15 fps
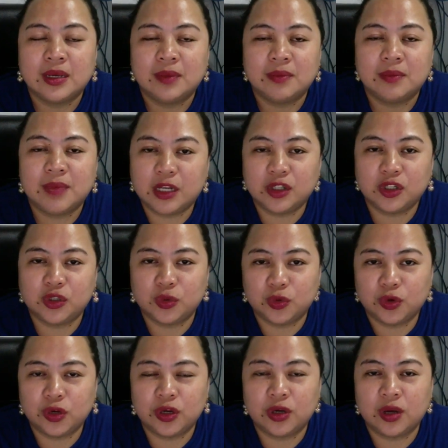make
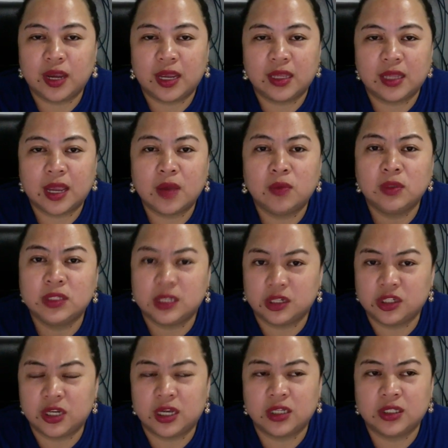sure, and I would
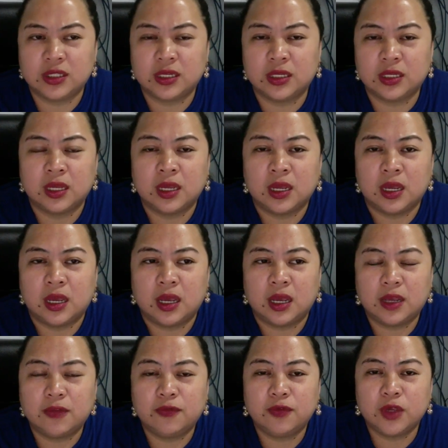suggest that
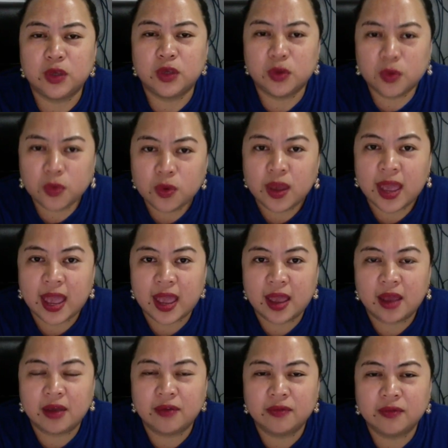if you
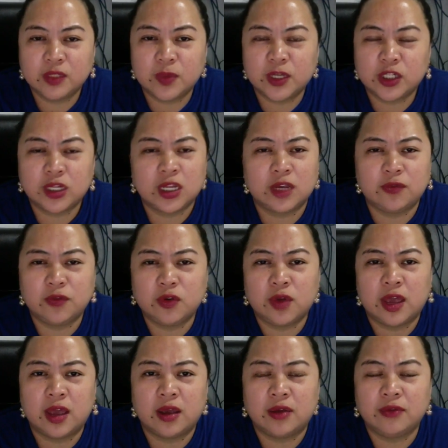have, especially if you
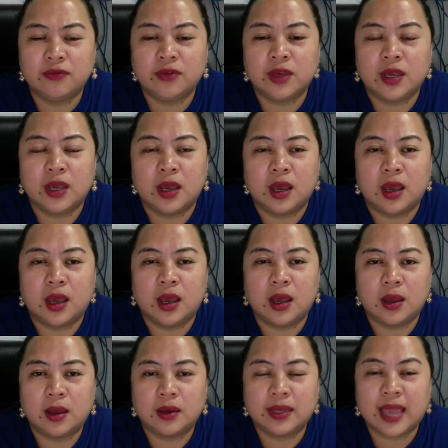have
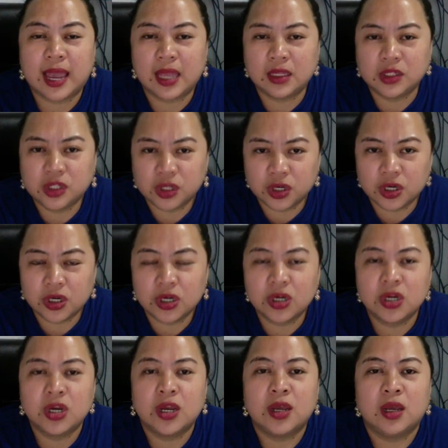
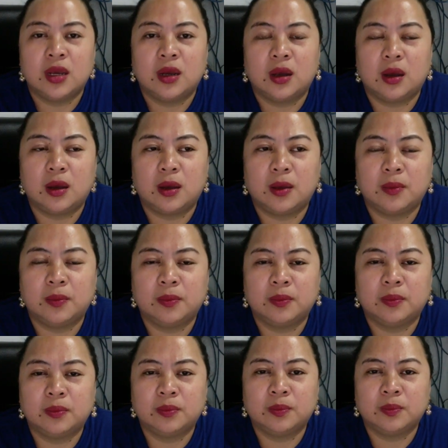cancer um,
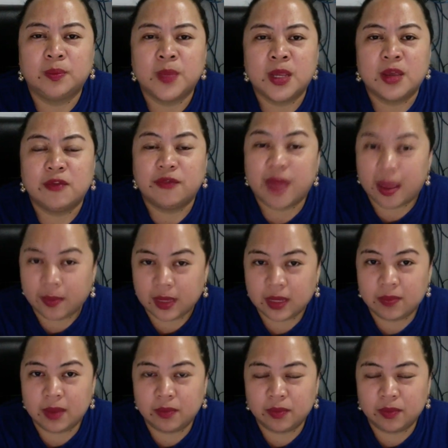family
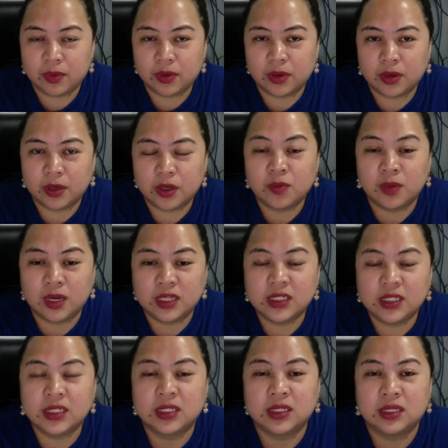member, you
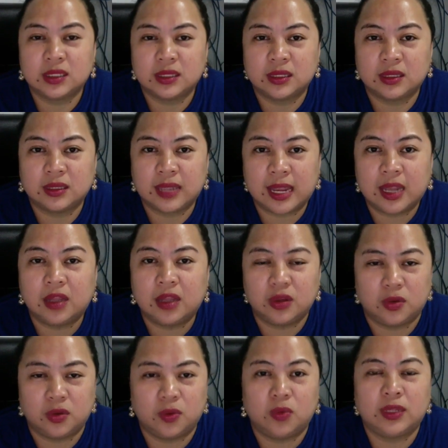must take
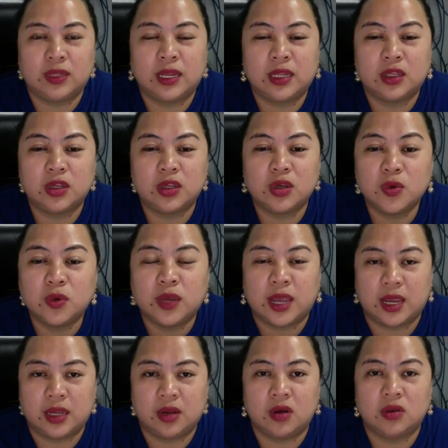note that you
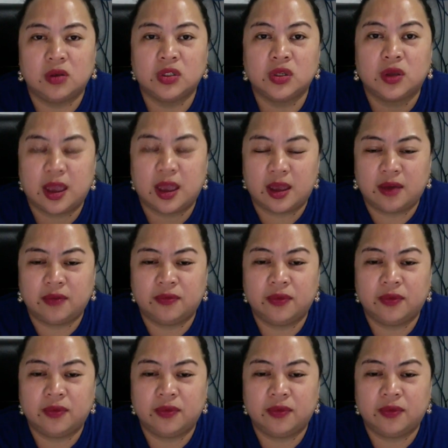can also have